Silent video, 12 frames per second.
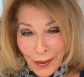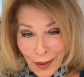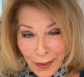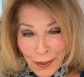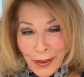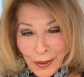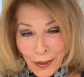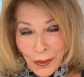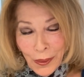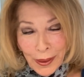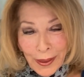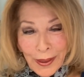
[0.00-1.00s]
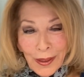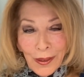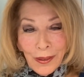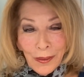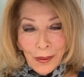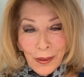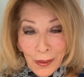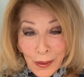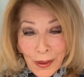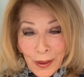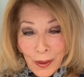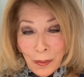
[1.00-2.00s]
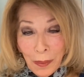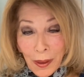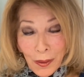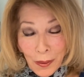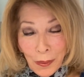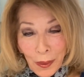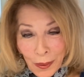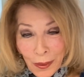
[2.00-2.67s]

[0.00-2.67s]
I was doing it as good as possible.